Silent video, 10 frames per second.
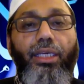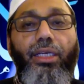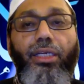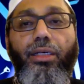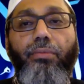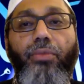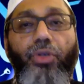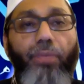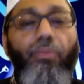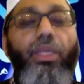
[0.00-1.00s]

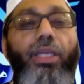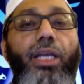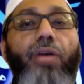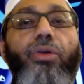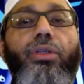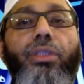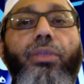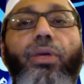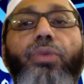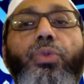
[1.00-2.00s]
Okay, now the
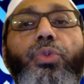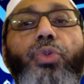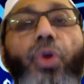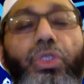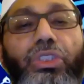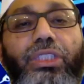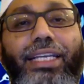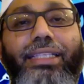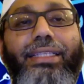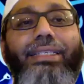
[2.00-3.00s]
one who talks
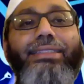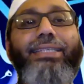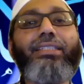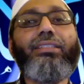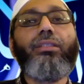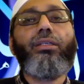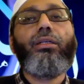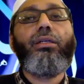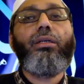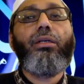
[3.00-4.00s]
like this, that
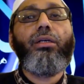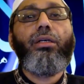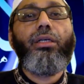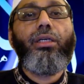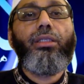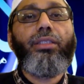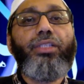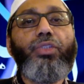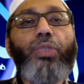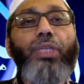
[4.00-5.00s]

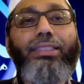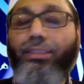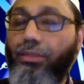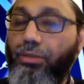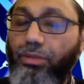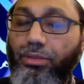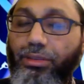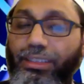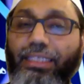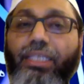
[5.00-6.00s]
you can just
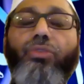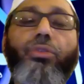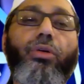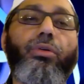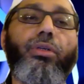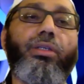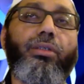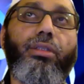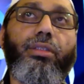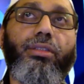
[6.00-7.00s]
dig into the
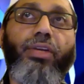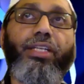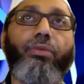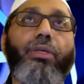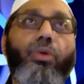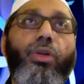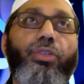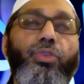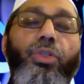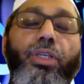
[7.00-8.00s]
right away
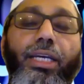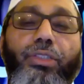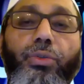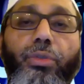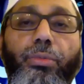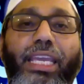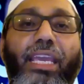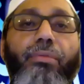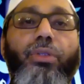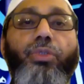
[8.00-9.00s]
Qur'an Sunnah and you will be
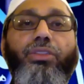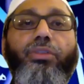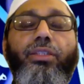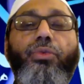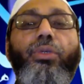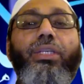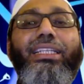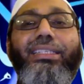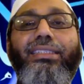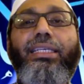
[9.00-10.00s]
able to extract the ruling,
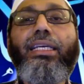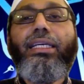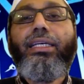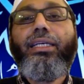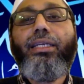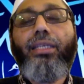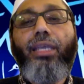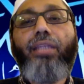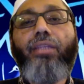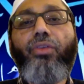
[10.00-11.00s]
this is
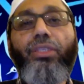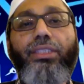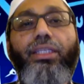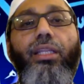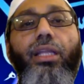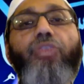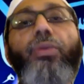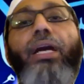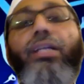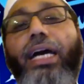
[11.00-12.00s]
ignorance. And Allah
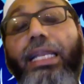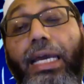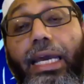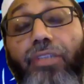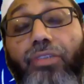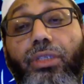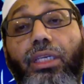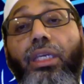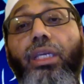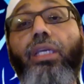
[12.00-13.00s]
subhanahu wa ta'ala actually